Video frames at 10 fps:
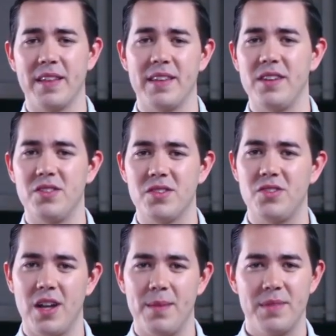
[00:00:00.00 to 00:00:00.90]
that he just
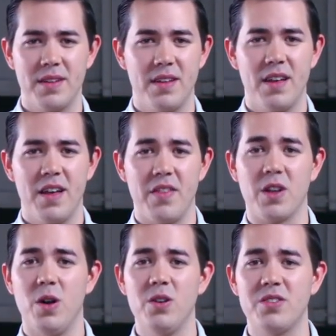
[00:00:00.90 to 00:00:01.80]
jumped. The
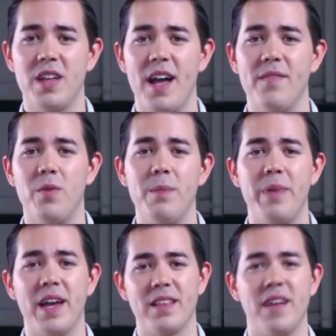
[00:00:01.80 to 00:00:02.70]
goal is to have one
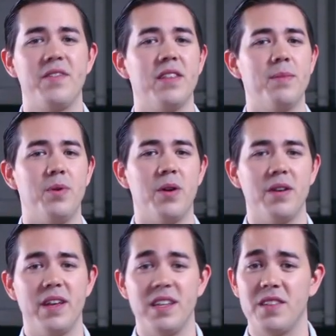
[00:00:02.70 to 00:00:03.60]
peg left on the board,
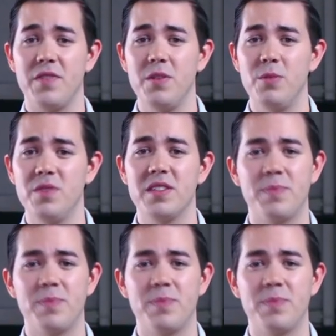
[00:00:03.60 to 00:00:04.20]
and as few moves as